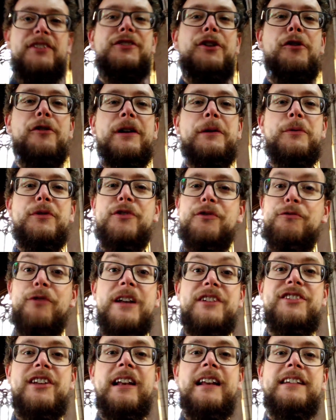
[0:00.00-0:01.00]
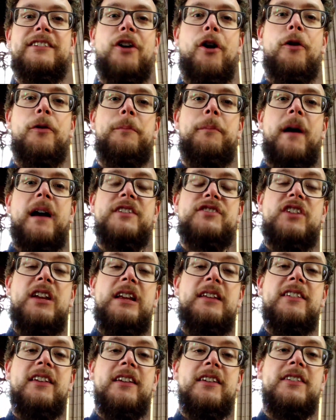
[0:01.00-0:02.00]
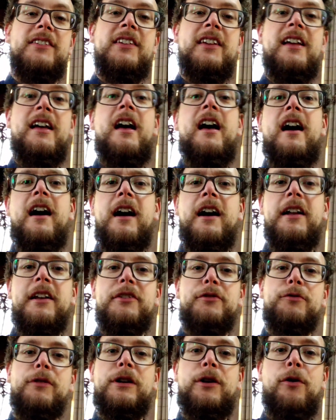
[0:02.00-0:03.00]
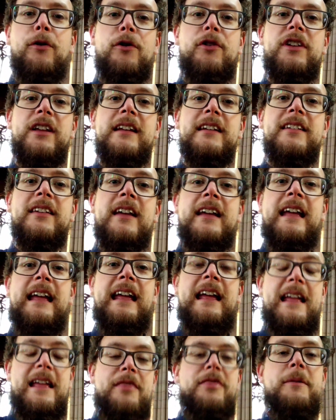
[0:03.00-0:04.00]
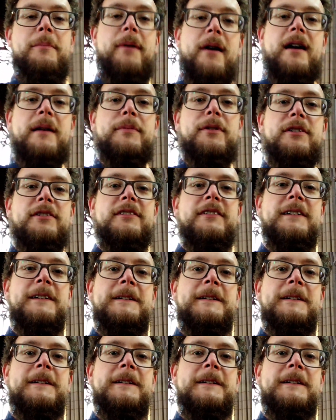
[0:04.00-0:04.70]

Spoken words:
story was originally told by Jesus, and it's recorded in the Bible.